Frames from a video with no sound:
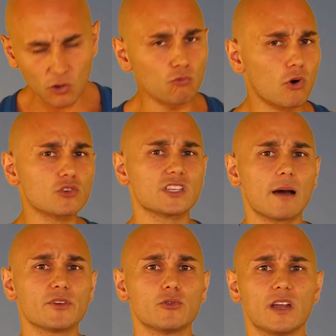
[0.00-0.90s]
Rose
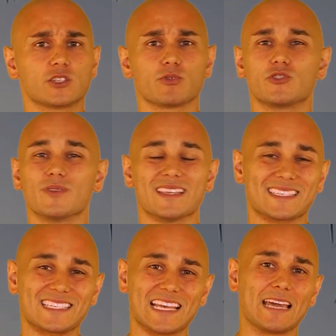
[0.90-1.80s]
Namajunas was doing the
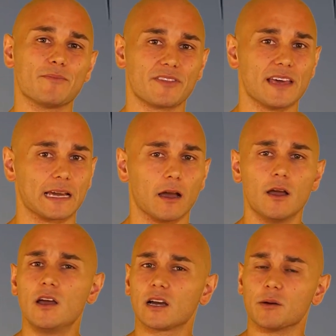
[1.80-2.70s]
same thing,
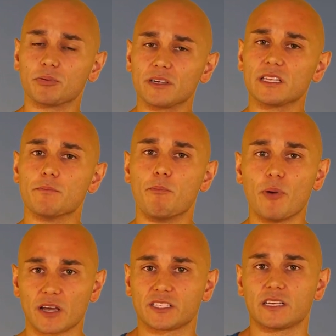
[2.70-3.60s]
completely
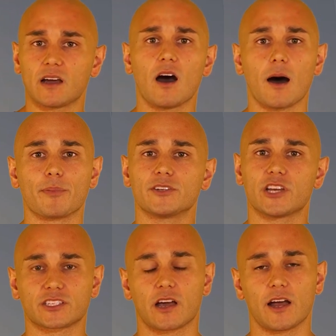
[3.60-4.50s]
busting up
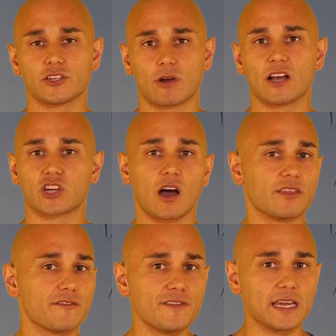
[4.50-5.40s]
Jessica Andrade on the
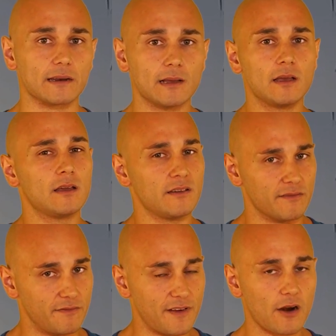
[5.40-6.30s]
feet.
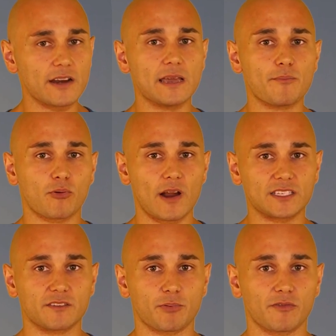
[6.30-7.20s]
Very
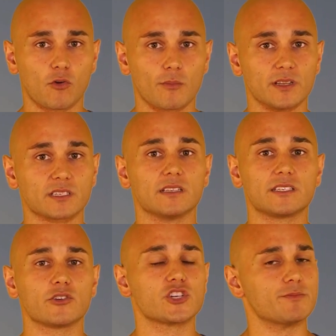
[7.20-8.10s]
impressive performance
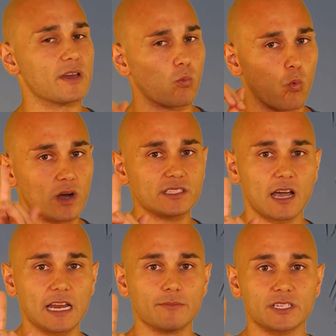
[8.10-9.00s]
until she made one
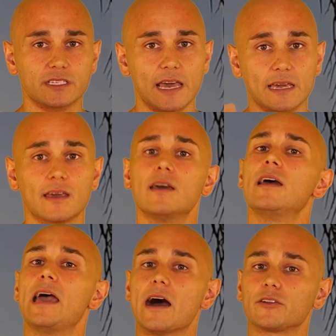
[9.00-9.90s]
tiny mistake,
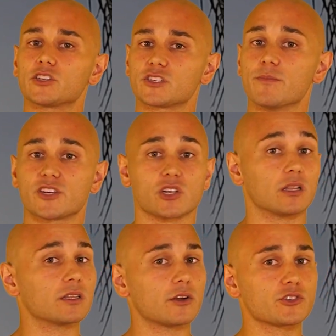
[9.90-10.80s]
held a submission a
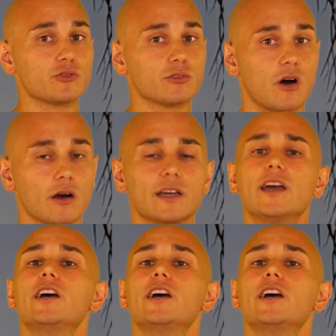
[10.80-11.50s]
little too long.